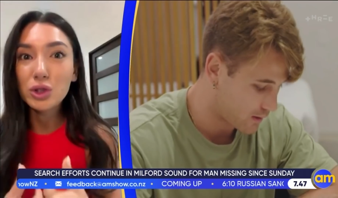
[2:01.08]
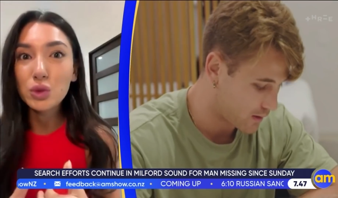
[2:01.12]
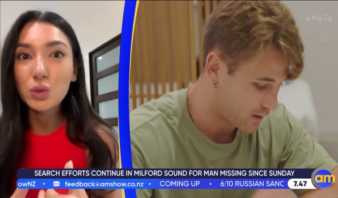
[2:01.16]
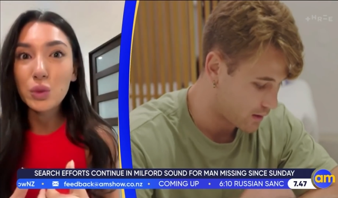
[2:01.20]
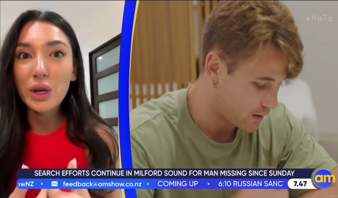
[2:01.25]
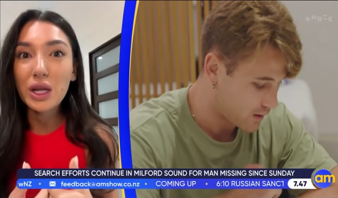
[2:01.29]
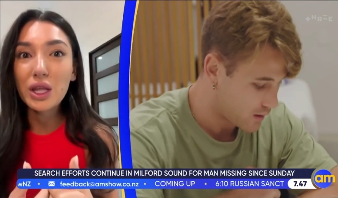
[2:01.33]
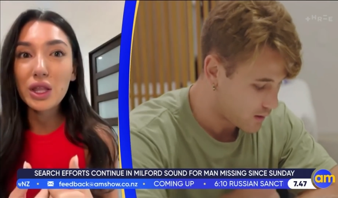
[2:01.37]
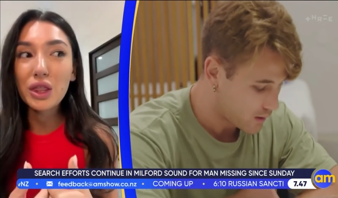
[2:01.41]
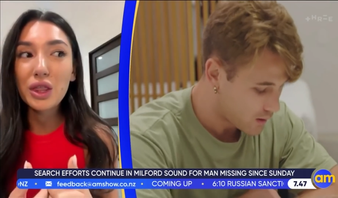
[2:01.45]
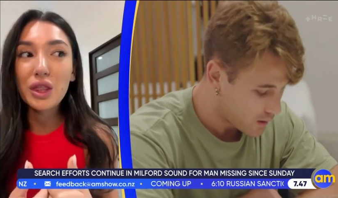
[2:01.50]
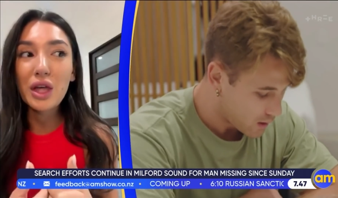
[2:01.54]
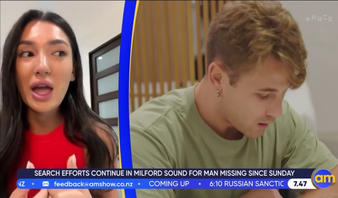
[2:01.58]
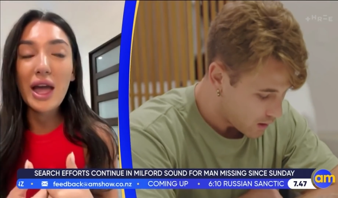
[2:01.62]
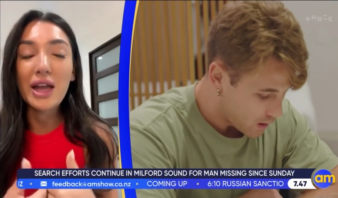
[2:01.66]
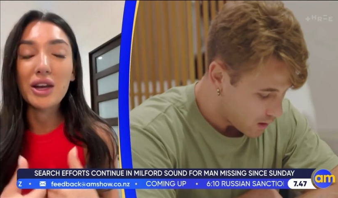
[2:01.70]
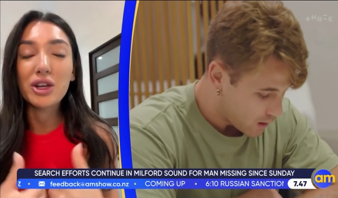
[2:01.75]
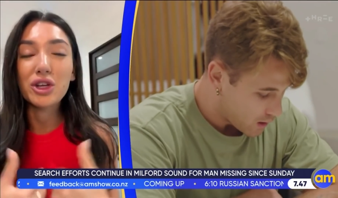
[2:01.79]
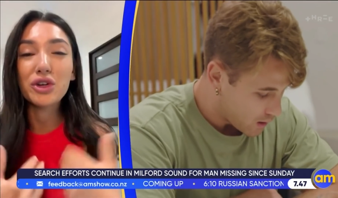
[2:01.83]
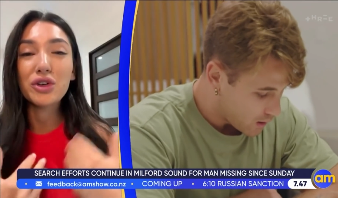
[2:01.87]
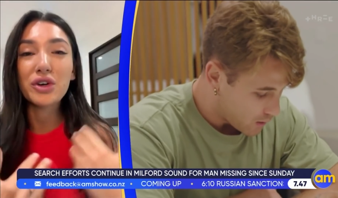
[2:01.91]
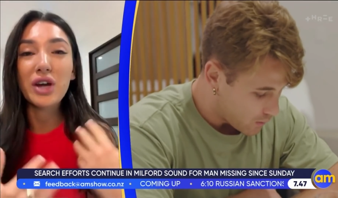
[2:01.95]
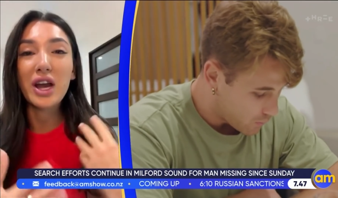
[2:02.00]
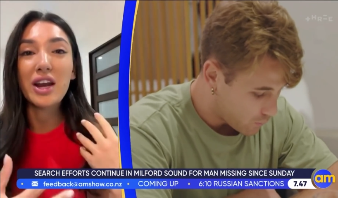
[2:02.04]
Speaker 1: with
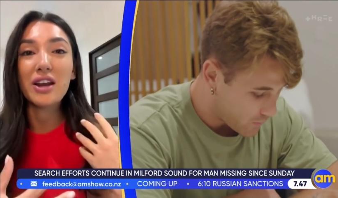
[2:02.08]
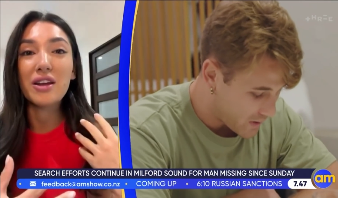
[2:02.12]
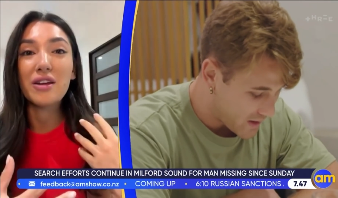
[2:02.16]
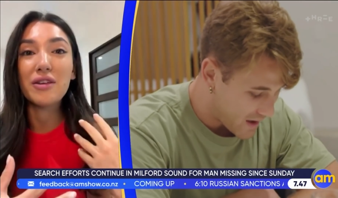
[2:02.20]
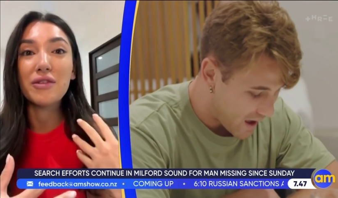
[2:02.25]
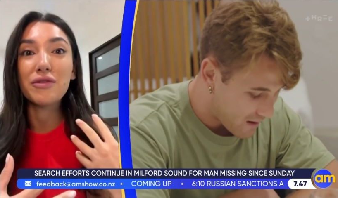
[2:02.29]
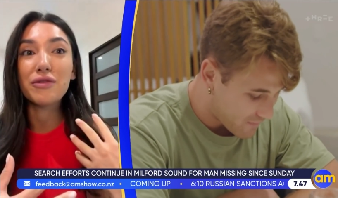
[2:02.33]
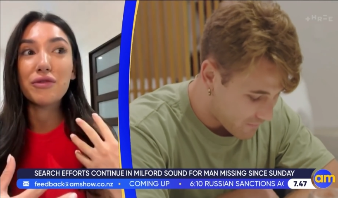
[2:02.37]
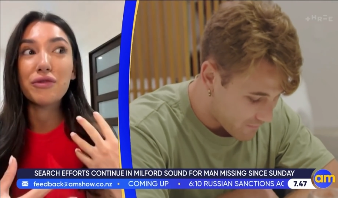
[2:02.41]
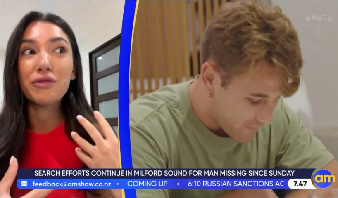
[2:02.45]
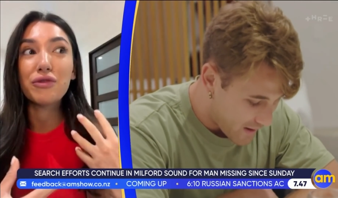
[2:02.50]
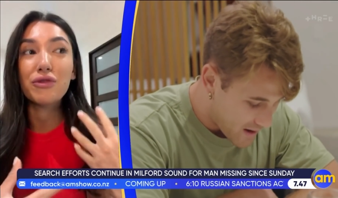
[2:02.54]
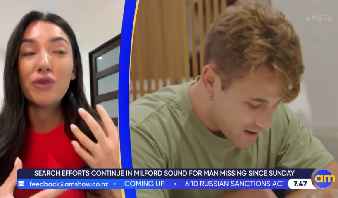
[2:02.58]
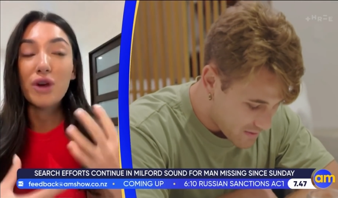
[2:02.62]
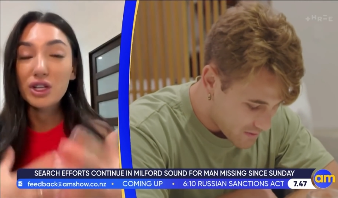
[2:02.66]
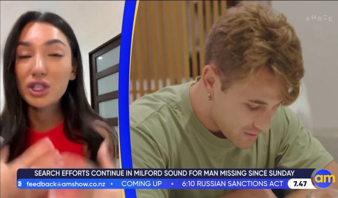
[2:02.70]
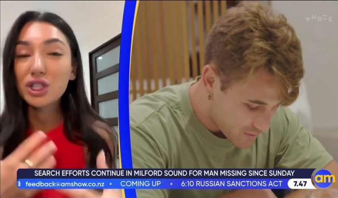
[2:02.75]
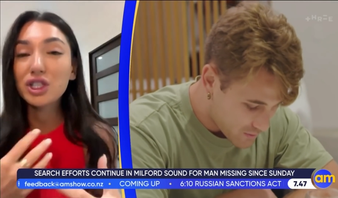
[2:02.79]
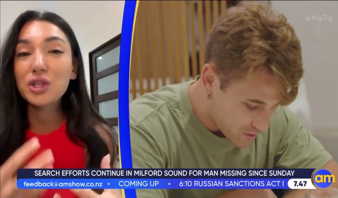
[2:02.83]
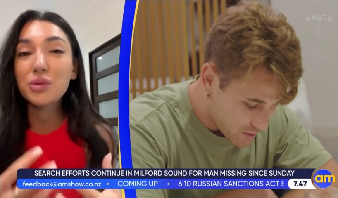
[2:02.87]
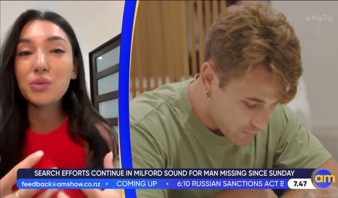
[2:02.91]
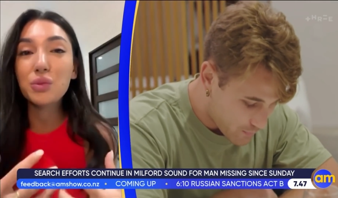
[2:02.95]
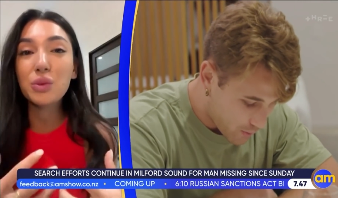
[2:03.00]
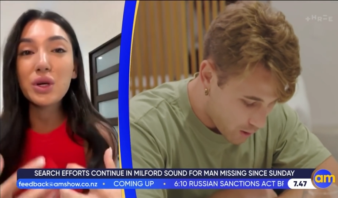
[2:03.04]
and create a
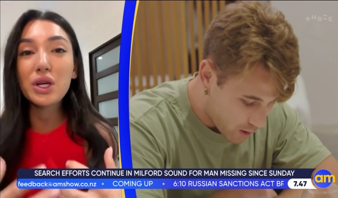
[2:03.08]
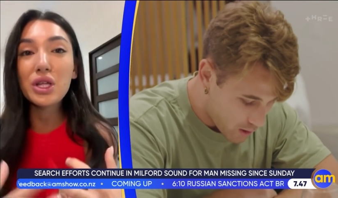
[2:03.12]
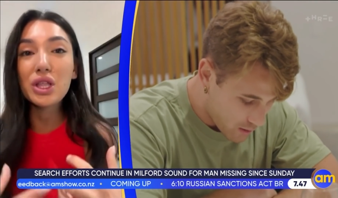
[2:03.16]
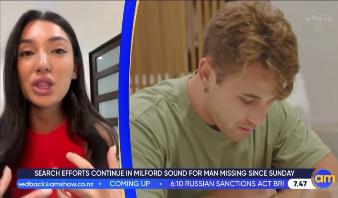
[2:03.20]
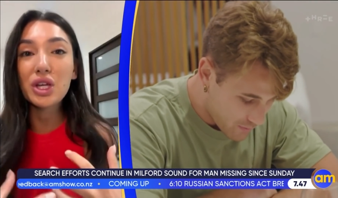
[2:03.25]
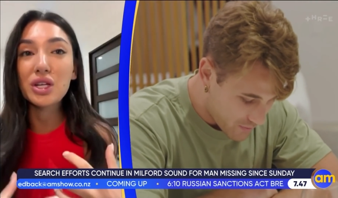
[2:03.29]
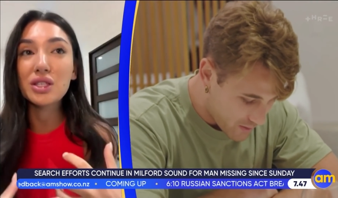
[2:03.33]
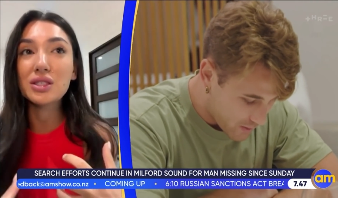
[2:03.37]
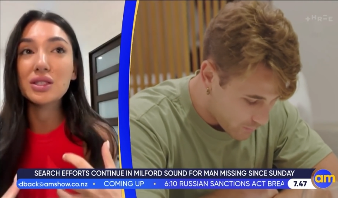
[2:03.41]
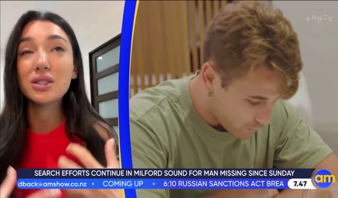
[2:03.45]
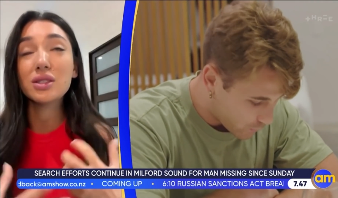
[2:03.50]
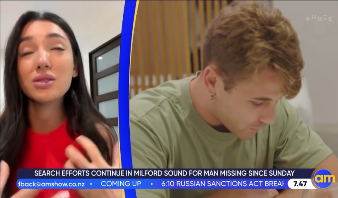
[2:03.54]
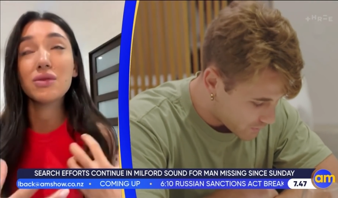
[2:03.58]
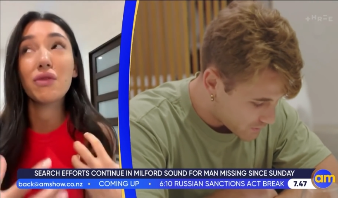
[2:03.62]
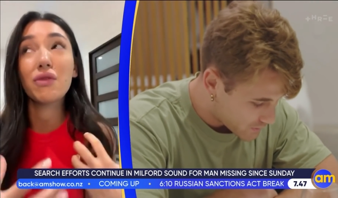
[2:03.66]
friendship with because it's